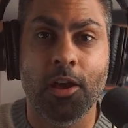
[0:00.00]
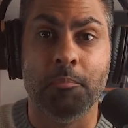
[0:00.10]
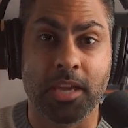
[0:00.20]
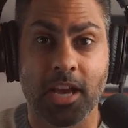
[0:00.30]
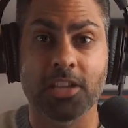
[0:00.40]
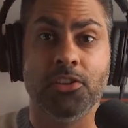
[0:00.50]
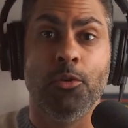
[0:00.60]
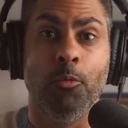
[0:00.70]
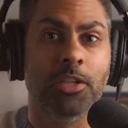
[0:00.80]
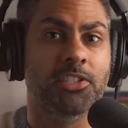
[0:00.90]
because
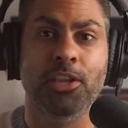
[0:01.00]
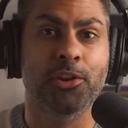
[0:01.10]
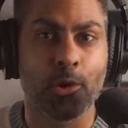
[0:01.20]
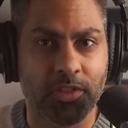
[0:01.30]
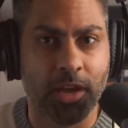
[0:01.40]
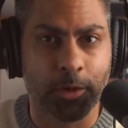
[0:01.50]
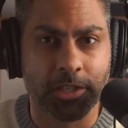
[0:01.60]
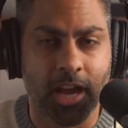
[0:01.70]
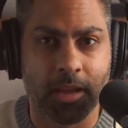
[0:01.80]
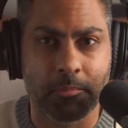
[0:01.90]
what's the note that we're
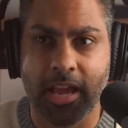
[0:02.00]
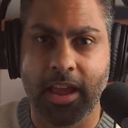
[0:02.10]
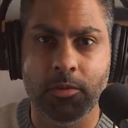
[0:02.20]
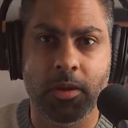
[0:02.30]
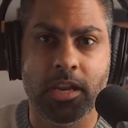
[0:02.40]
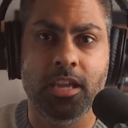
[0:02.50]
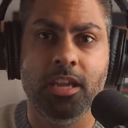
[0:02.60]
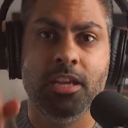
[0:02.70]
taught by everybody?